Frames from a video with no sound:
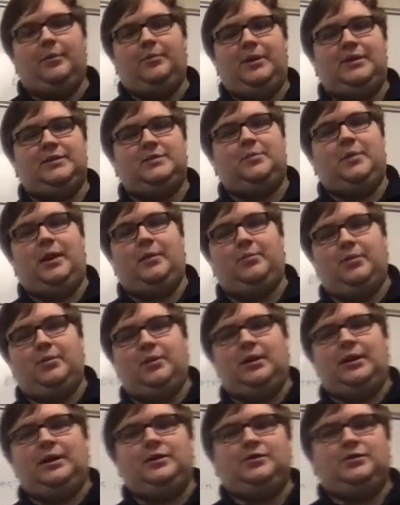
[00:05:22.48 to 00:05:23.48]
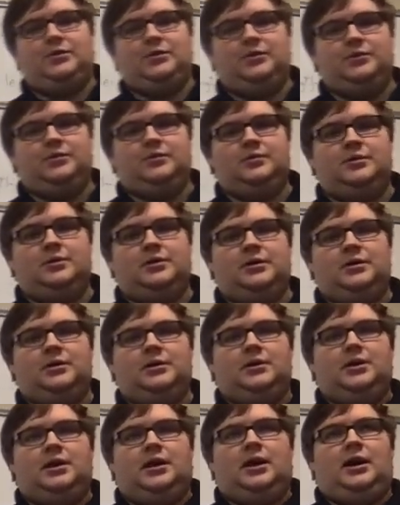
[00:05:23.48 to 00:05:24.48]
a piece of paper into
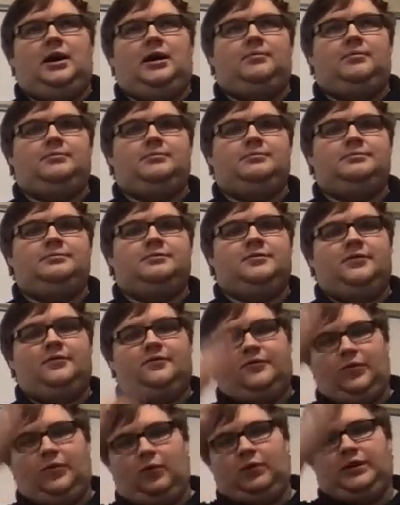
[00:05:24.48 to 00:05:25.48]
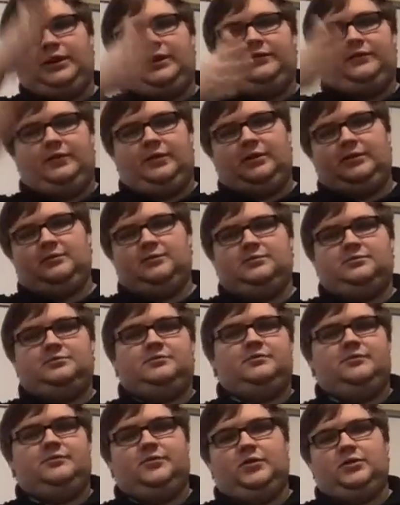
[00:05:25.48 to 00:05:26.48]
4 different
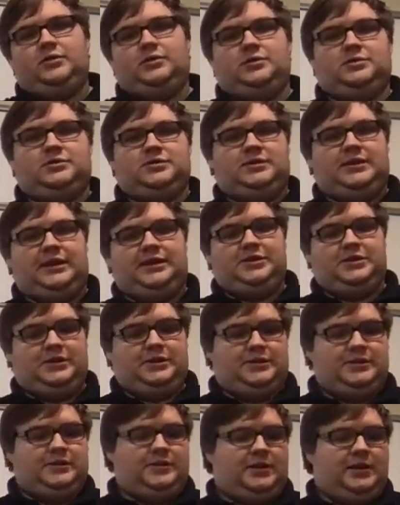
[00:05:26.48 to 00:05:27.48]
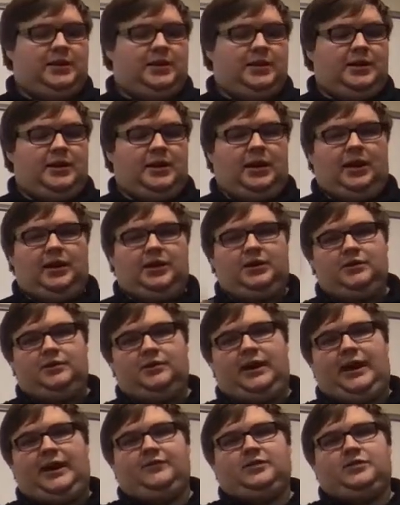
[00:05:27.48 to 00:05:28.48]
vertical sections, you
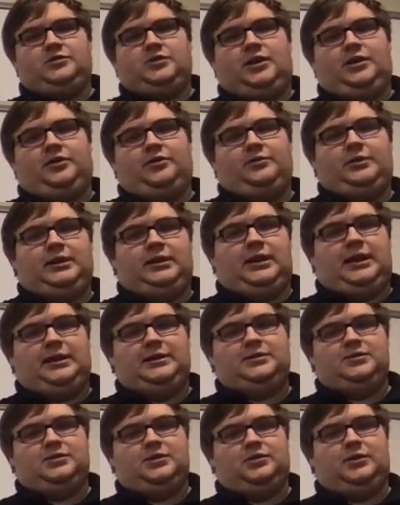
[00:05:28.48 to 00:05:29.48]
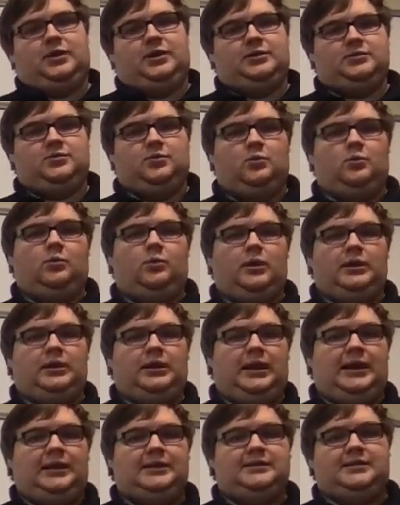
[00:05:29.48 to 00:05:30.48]
have to draw 3 lines. So there's 1
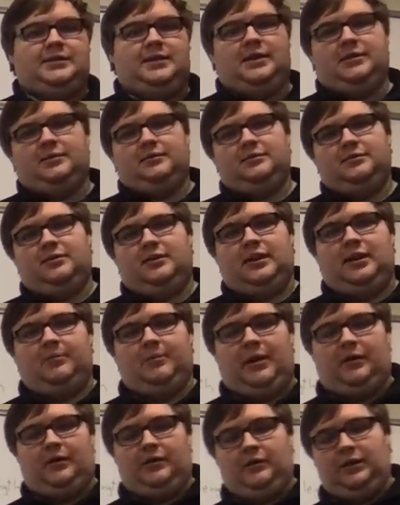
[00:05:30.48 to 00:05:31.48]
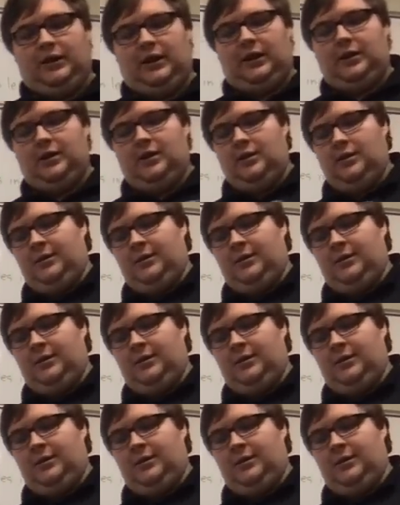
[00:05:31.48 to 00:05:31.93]
less than the amount you need.